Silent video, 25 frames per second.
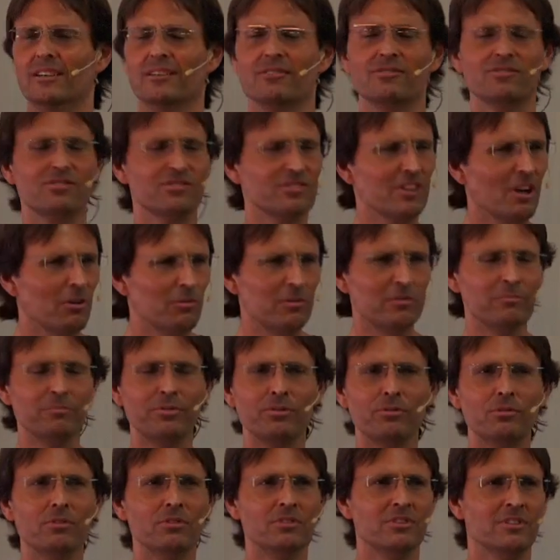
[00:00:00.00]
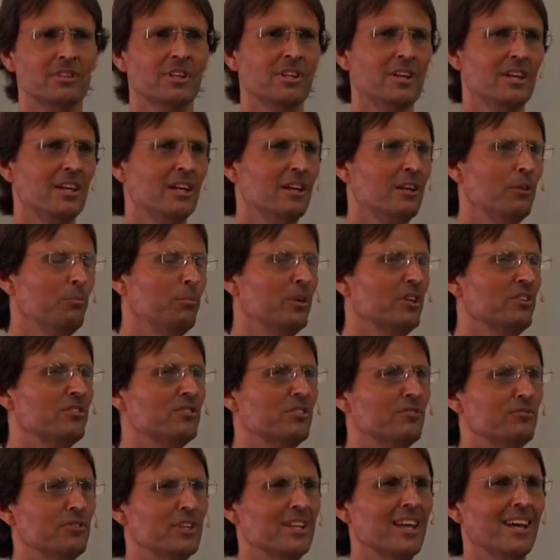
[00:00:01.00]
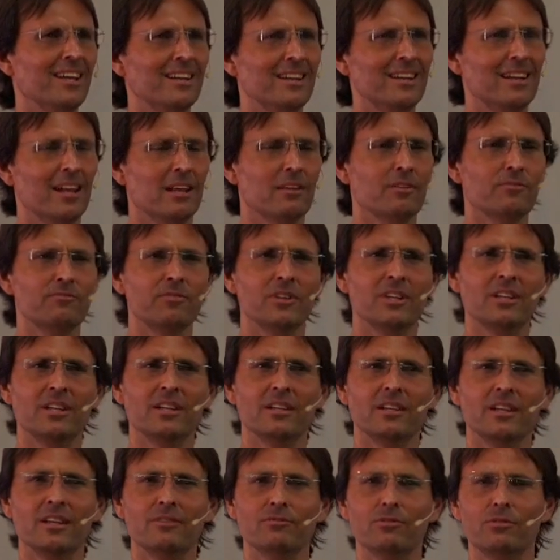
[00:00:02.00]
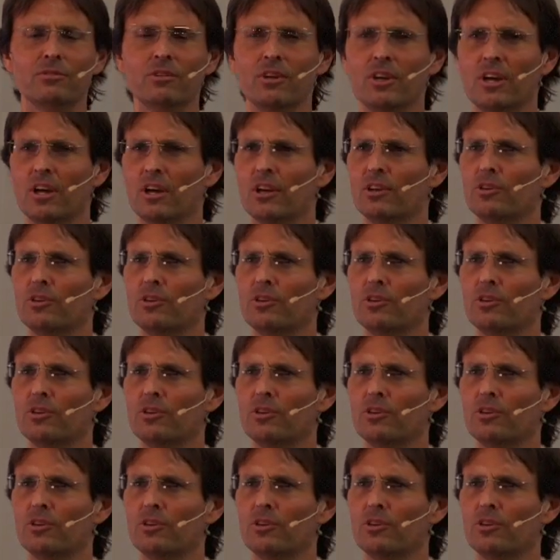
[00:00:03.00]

So important. Because if you get it at the feeling level,